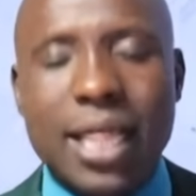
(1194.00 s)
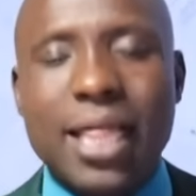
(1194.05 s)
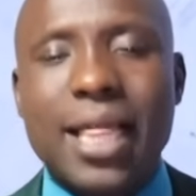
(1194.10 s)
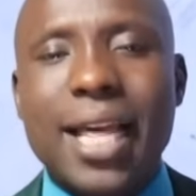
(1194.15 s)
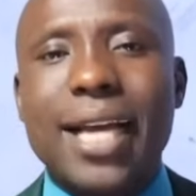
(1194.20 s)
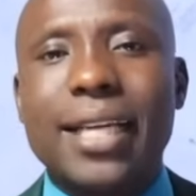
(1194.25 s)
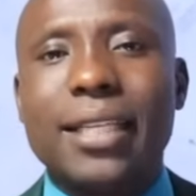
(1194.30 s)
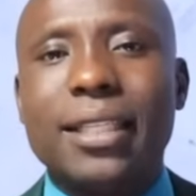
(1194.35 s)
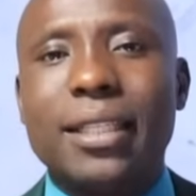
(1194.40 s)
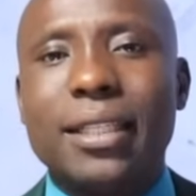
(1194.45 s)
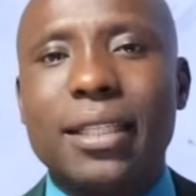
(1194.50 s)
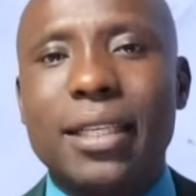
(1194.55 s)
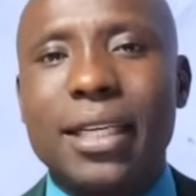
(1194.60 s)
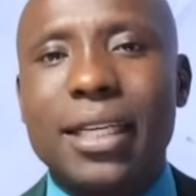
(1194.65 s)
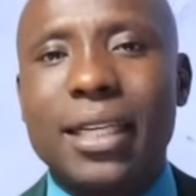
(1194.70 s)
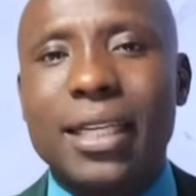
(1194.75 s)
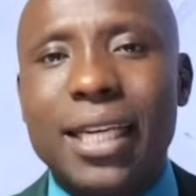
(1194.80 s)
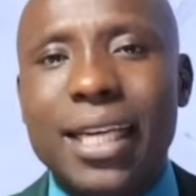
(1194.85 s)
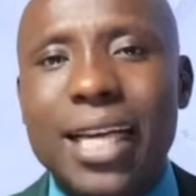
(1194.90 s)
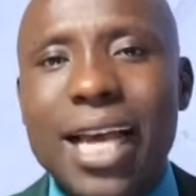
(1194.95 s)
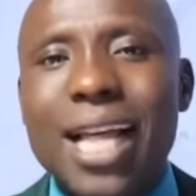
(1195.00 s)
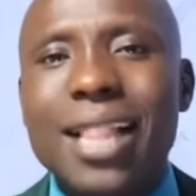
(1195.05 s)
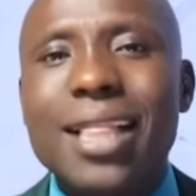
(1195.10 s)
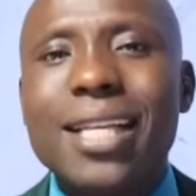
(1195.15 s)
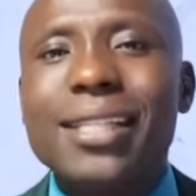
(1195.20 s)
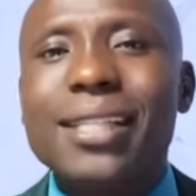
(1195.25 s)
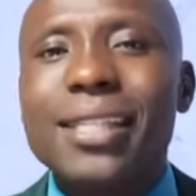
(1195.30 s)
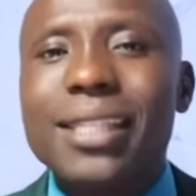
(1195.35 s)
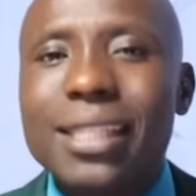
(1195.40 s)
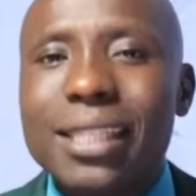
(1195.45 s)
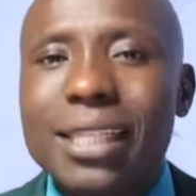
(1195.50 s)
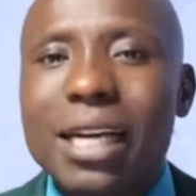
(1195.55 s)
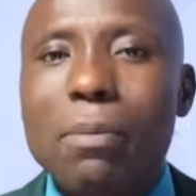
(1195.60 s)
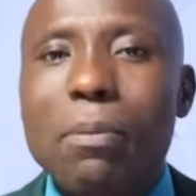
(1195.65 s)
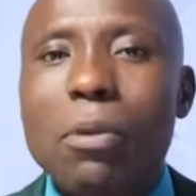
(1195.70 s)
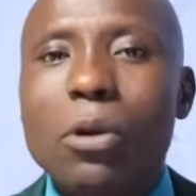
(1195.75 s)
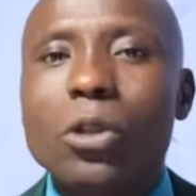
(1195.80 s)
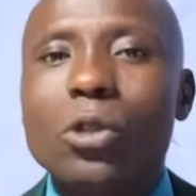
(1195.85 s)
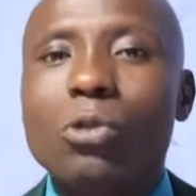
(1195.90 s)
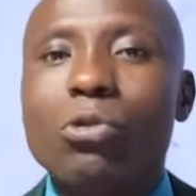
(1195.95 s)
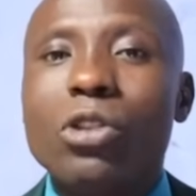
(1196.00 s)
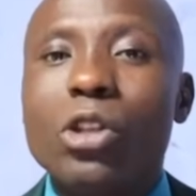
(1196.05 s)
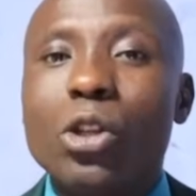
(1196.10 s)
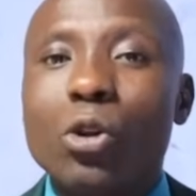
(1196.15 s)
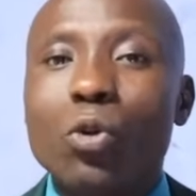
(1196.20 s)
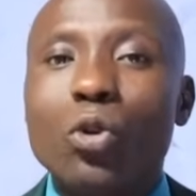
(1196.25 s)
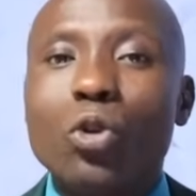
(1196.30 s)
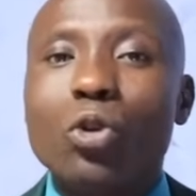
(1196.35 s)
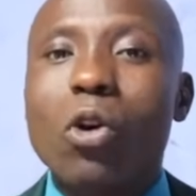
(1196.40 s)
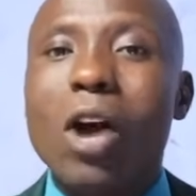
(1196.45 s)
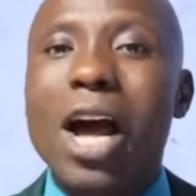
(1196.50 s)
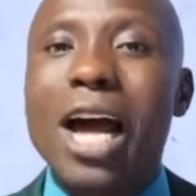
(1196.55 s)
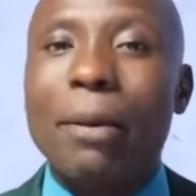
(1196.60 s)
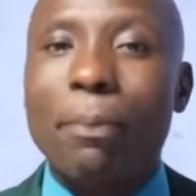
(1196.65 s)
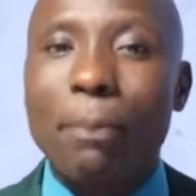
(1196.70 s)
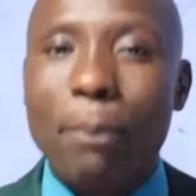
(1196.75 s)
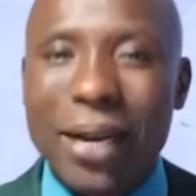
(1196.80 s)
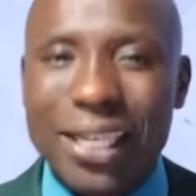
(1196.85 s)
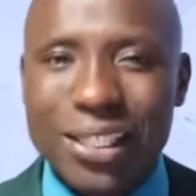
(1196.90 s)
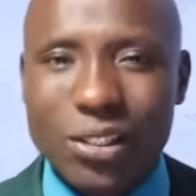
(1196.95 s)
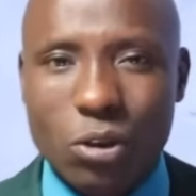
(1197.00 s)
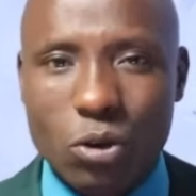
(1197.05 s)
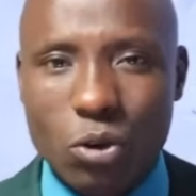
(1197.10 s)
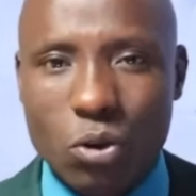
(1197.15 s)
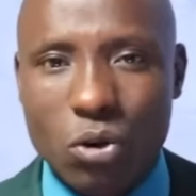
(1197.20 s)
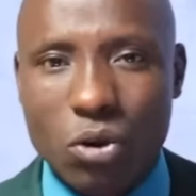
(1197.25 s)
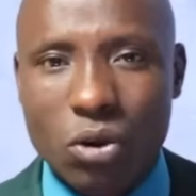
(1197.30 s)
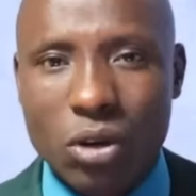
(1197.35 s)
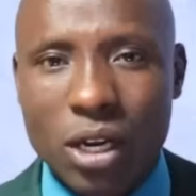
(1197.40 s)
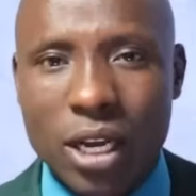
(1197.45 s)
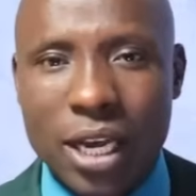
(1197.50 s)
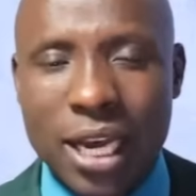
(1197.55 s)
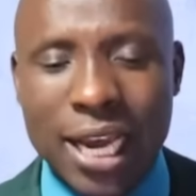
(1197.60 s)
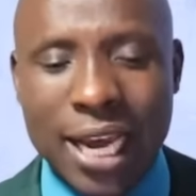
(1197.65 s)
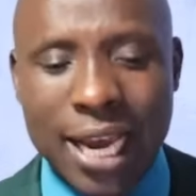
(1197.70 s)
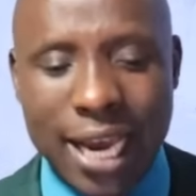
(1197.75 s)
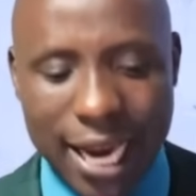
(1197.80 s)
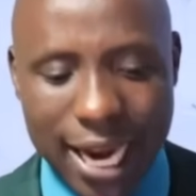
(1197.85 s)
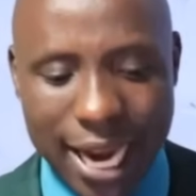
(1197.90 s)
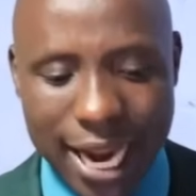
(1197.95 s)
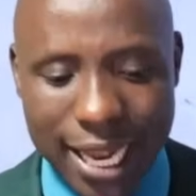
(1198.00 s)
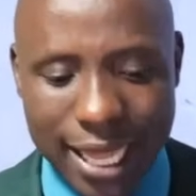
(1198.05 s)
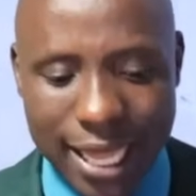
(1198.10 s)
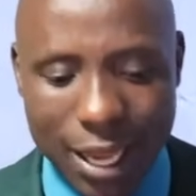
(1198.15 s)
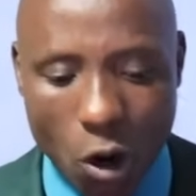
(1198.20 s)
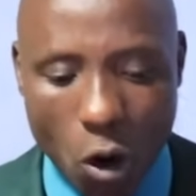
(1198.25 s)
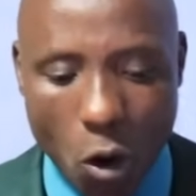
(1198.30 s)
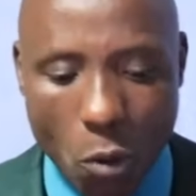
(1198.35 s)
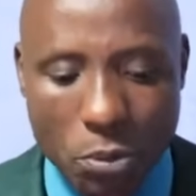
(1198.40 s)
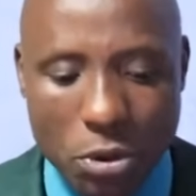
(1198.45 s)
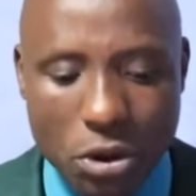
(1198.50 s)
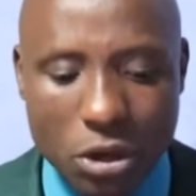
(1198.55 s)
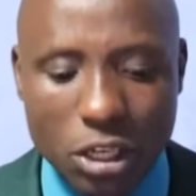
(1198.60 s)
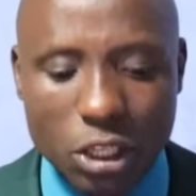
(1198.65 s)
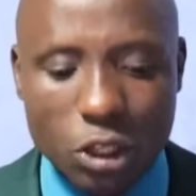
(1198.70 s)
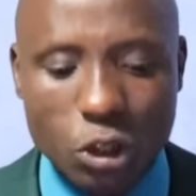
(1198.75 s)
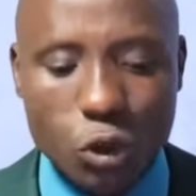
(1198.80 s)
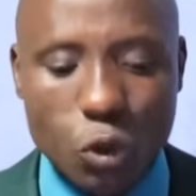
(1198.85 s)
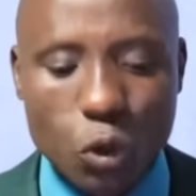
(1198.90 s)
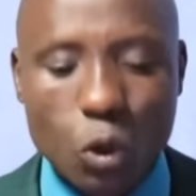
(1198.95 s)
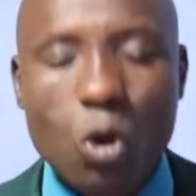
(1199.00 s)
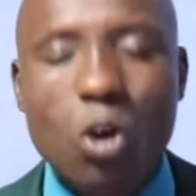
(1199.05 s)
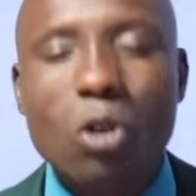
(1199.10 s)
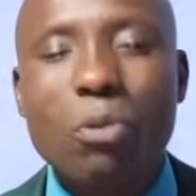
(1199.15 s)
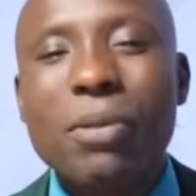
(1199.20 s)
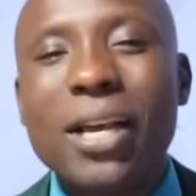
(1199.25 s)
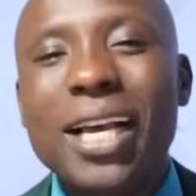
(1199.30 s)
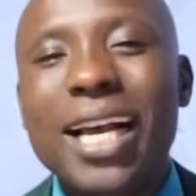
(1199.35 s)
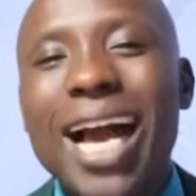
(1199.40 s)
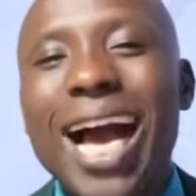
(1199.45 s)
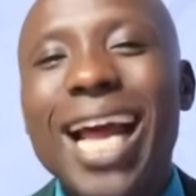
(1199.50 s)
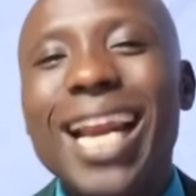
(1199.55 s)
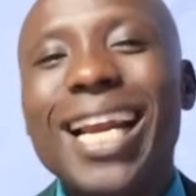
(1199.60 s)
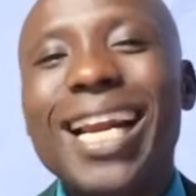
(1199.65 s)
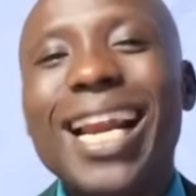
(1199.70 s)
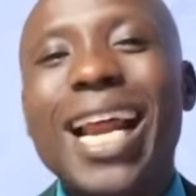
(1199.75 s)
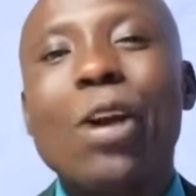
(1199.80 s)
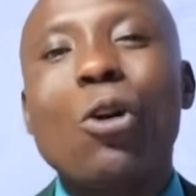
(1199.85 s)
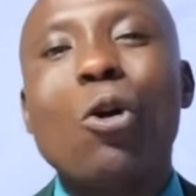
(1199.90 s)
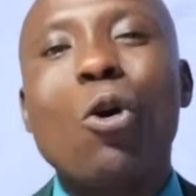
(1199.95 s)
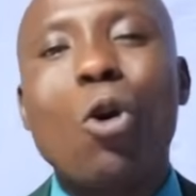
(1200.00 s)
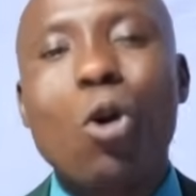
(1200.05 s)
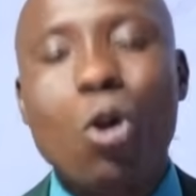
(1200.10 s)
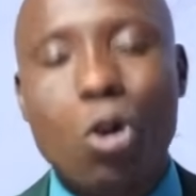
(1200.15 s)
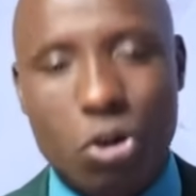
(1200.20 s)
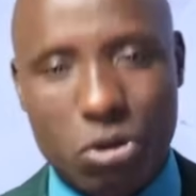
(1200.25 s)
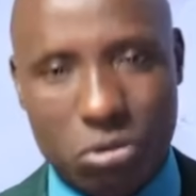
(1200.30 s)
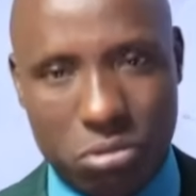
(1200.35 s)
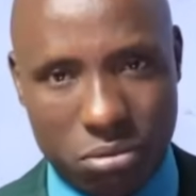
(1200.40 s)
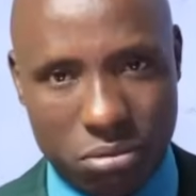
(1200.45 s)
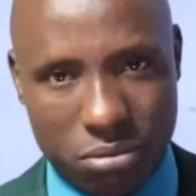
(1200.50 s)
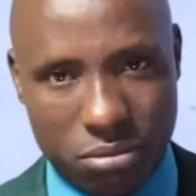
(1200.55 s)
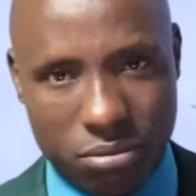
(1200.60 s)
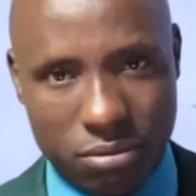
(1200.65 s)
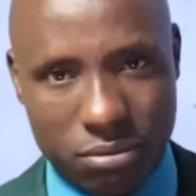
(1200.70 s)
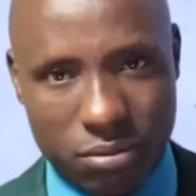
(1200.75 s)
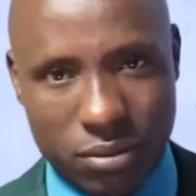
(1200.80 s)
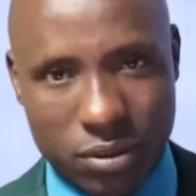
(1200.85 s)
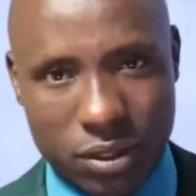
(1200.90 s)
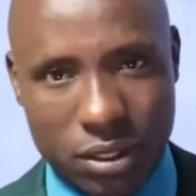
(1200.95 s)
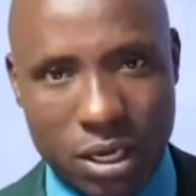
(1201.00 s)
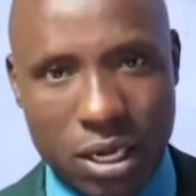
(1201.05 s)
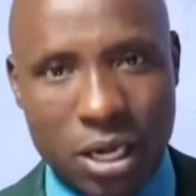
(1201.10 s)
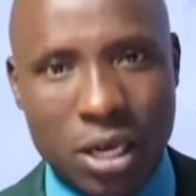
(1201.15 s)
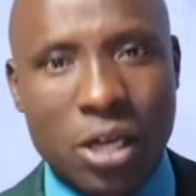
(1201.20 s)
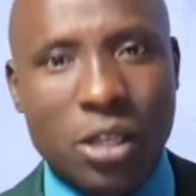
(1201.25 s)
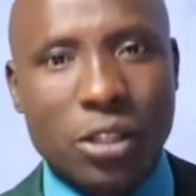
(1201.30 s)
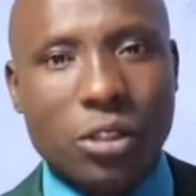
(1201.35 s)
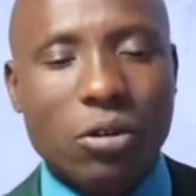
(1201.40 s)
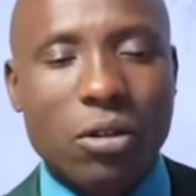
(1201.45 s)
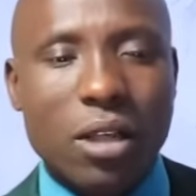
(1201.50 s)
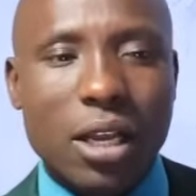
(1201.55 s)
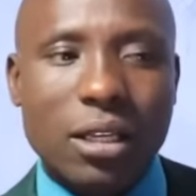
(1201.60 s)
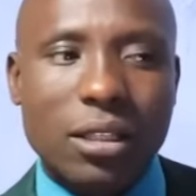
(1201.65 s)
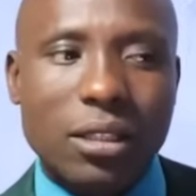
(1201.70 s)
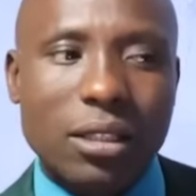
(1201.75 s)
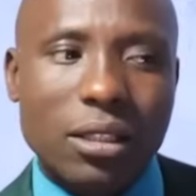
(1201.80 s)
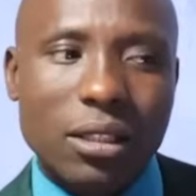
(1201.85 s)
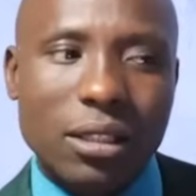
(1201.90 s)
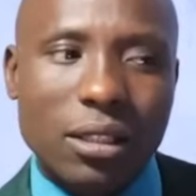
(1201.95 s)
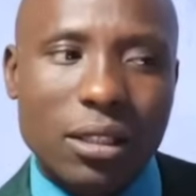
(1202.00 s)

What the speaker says: that Rigathi's troubles with Ruto are personal, and the community should not be carried along. So that